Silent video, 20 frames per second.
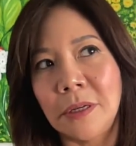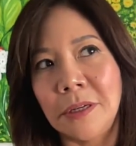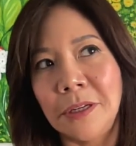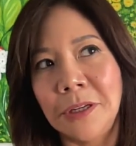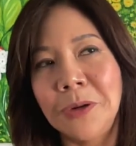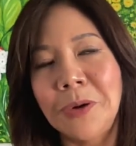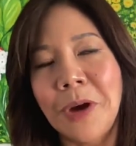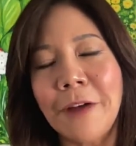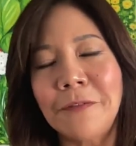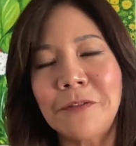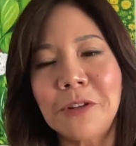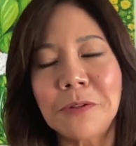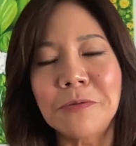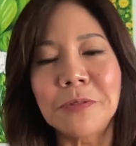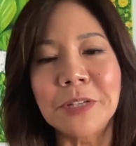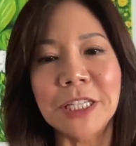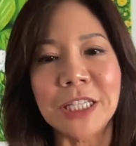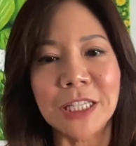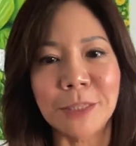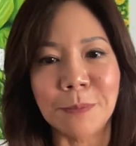you have to
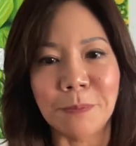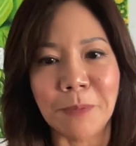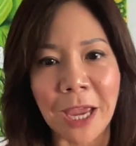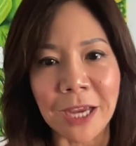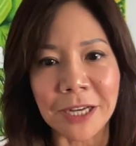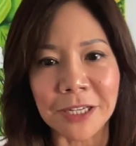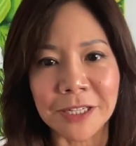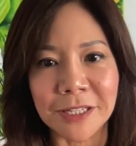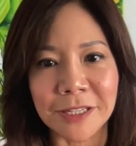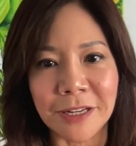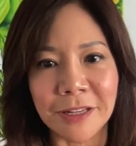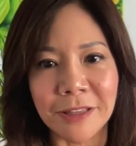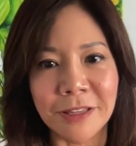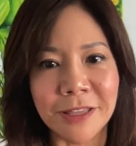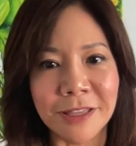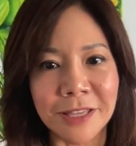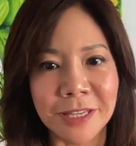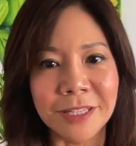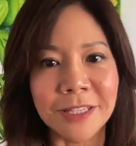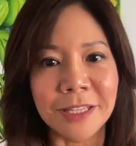respect
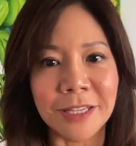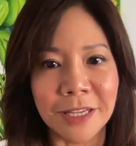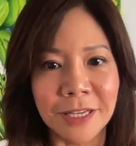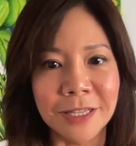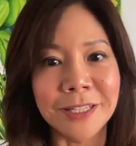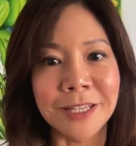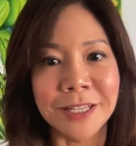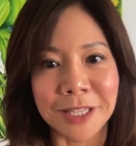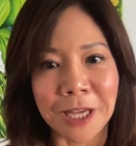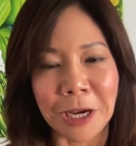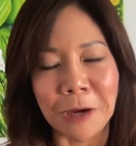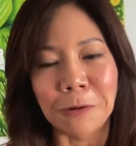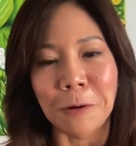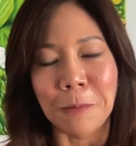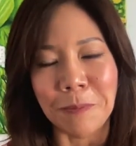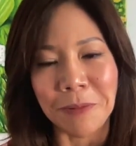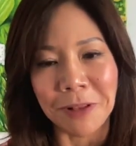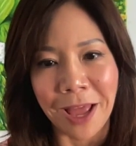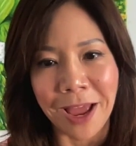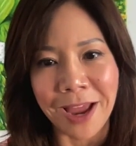that this is a
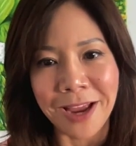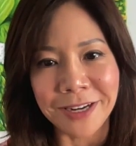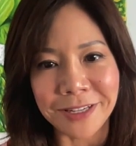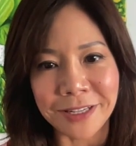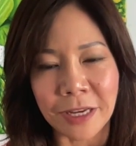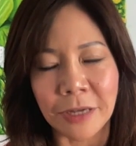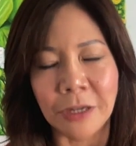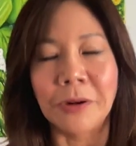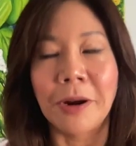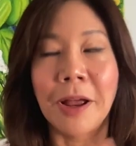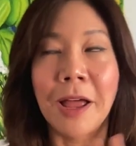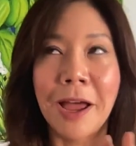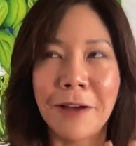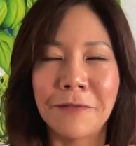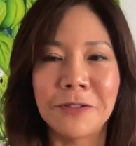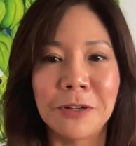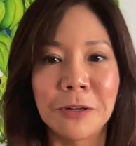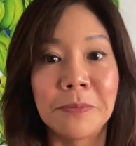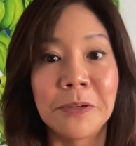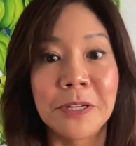sacred plant and you don't
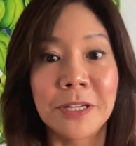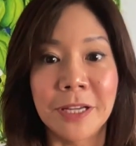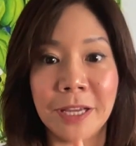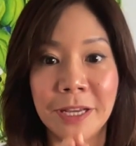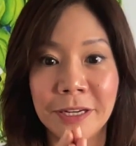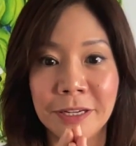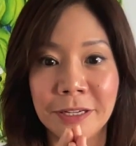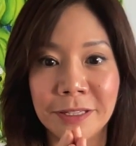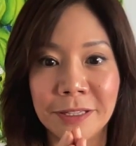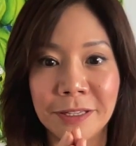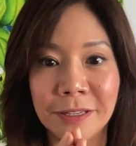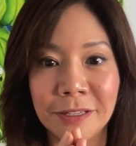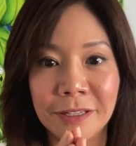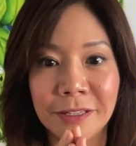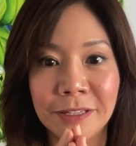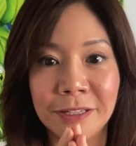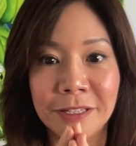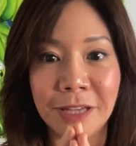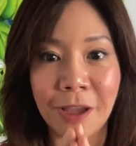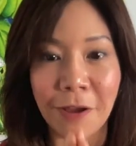have to, but it is
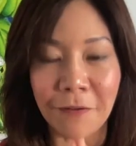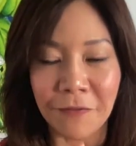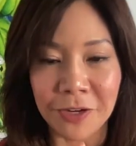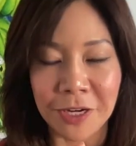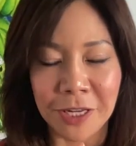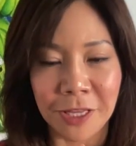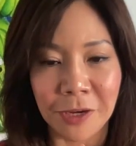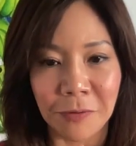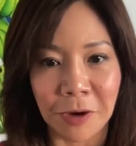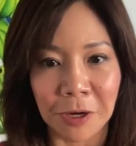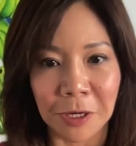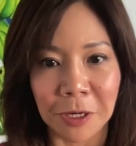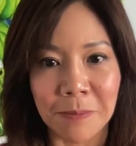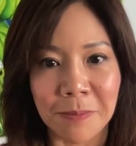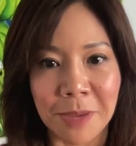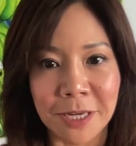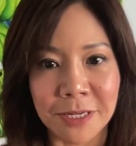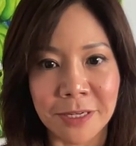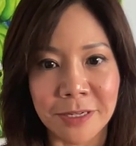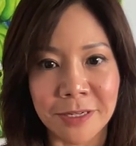definitely
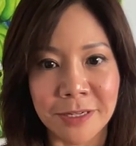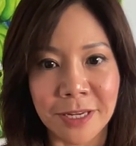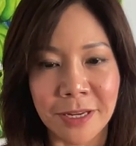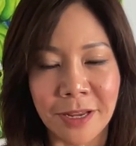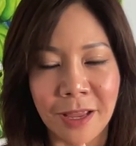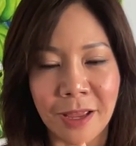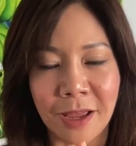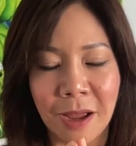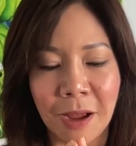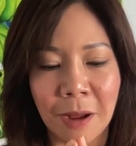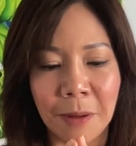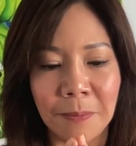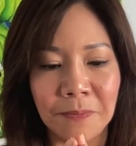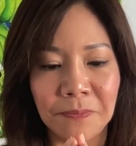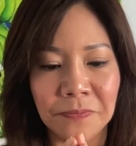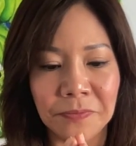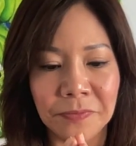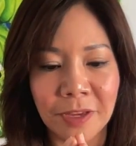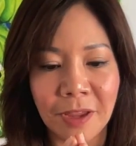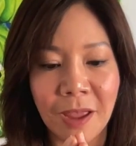recommended, um,
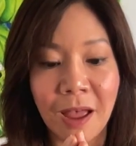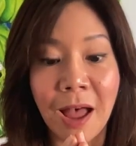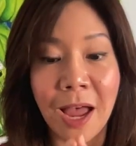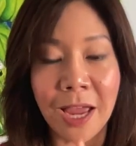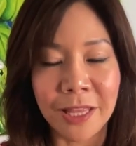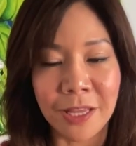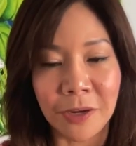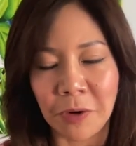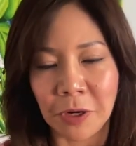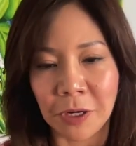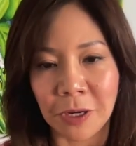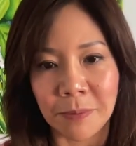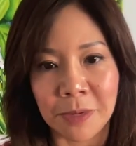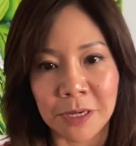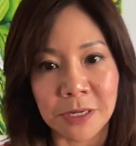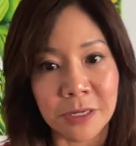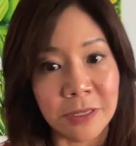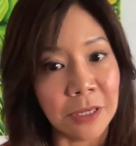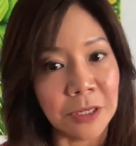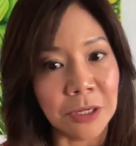highly
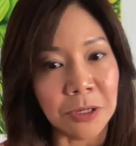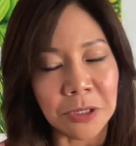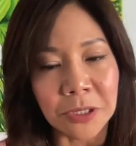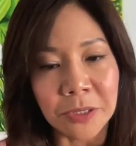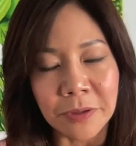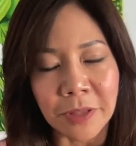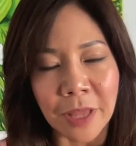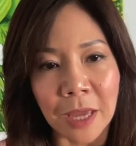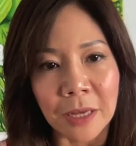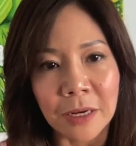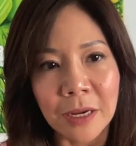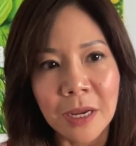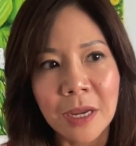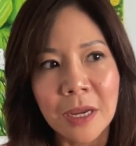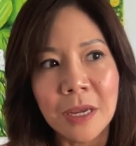recommended that you do that